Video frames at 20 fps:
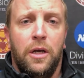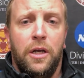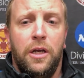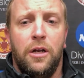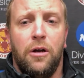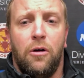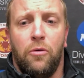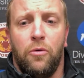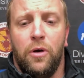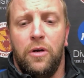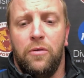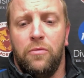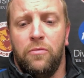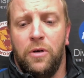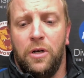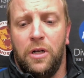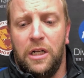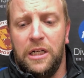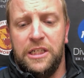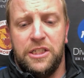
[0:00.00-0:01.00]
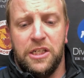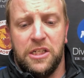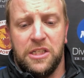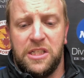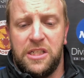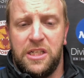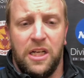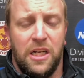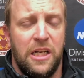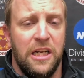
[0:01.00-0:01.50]
Really
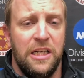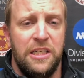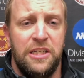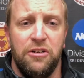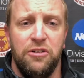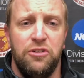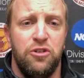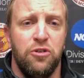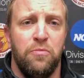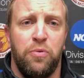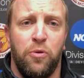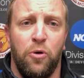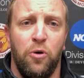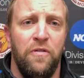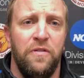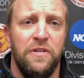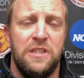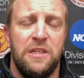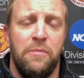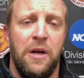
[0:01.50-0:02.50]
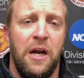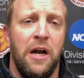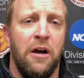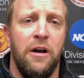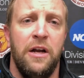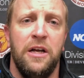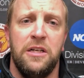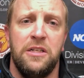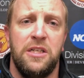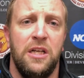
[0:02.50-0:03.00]
just continue to improve in some
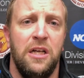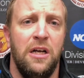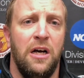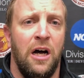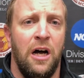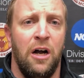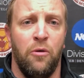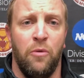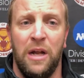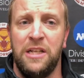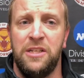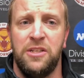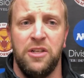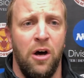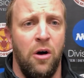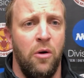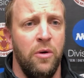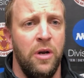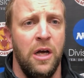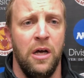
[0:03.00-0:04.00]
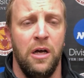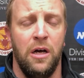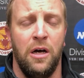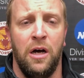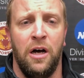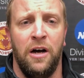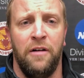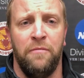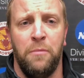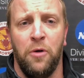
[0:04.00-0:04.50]
areas. Red zone,
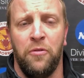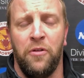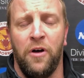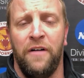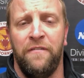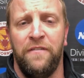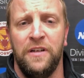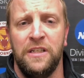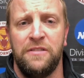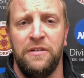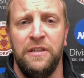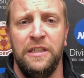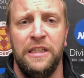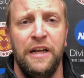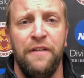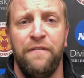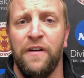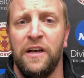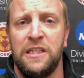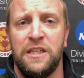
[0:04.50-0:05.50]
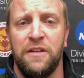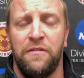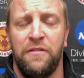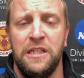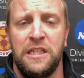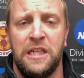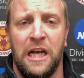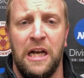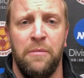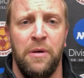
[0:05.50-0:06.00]
both offensively, defensively,
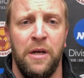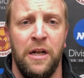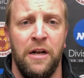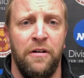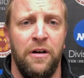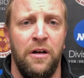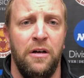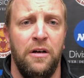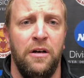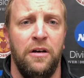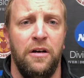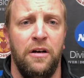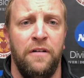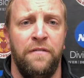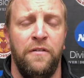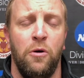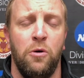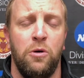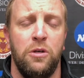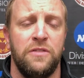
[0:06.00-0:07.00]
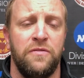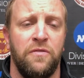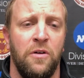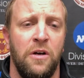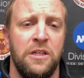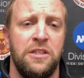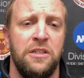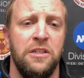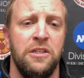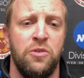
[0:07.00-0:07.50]
has kind of been a focus for
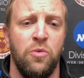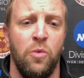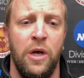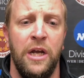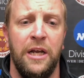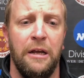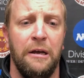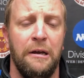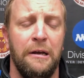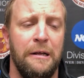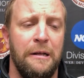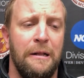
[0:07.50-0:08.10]
us this week.